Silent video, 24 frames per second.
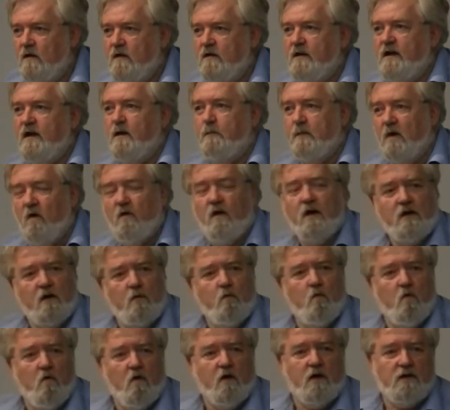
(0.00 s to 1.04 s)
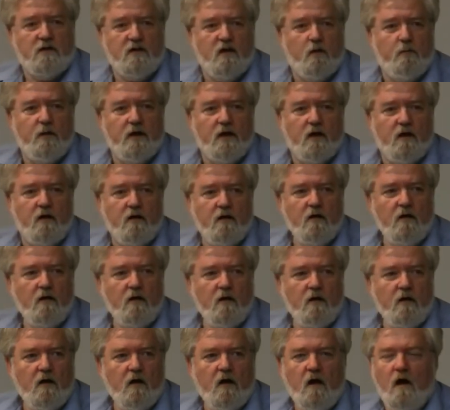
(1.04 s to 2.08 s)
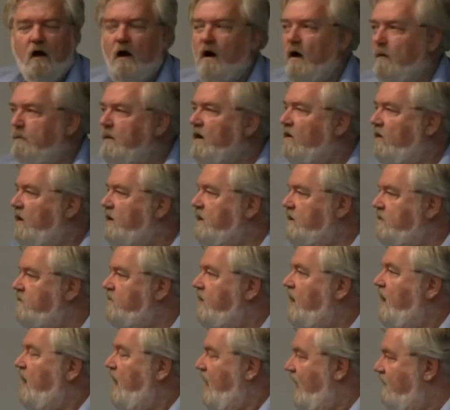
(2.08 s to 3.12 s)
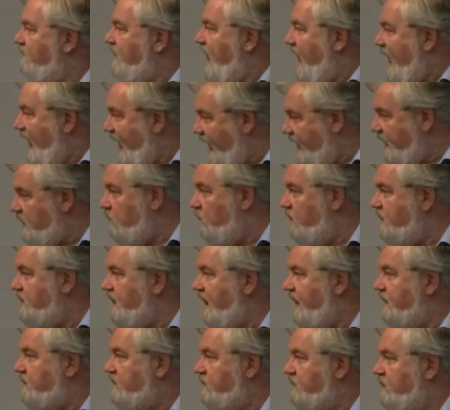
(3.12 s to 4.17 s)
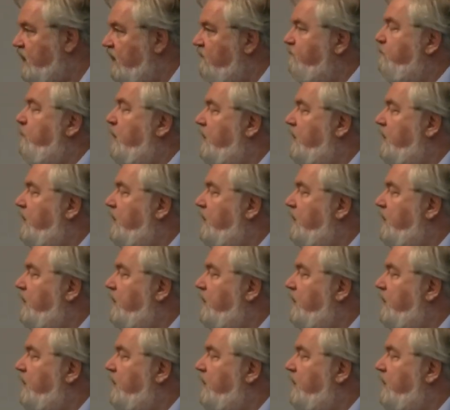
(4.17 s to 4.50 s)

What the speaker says: the American war in Libya. Americans have had it with that stuff,